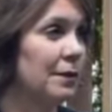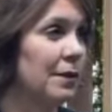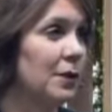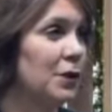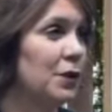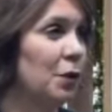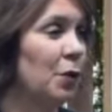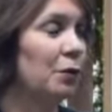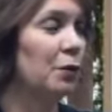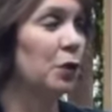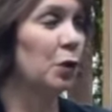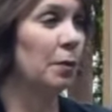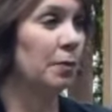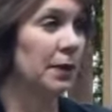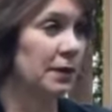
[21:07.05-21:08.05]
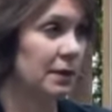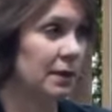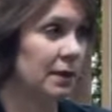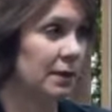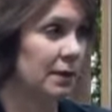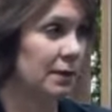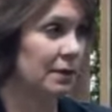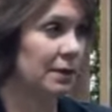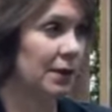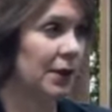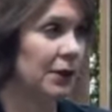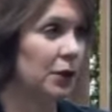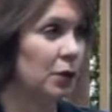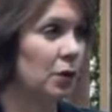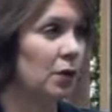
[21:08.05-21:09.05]
So if you're a business
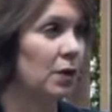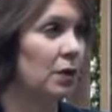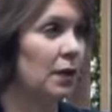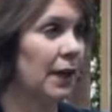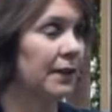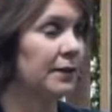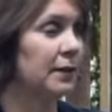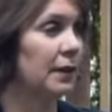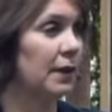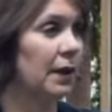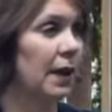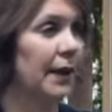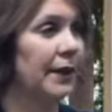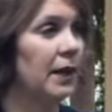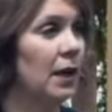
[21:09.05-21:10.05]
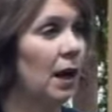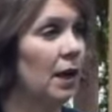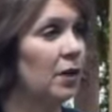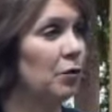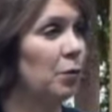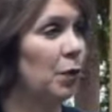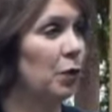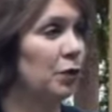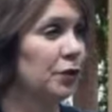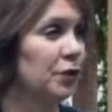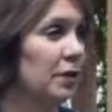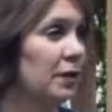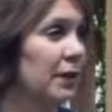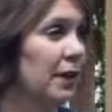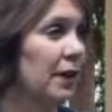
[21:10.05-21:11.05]
and you're collecting any kind of
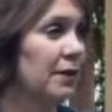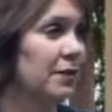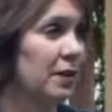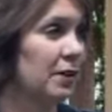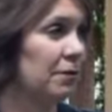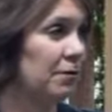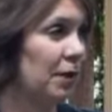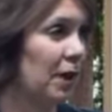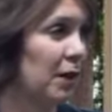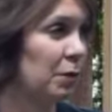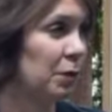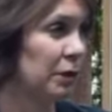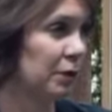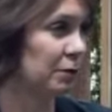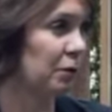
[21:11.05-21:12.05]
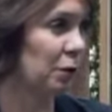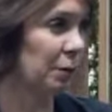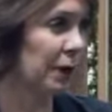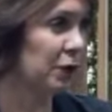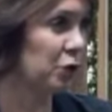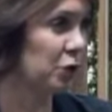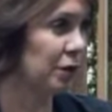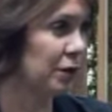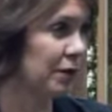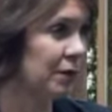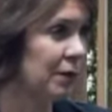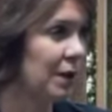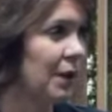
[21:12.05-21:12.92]
personally identifiable information,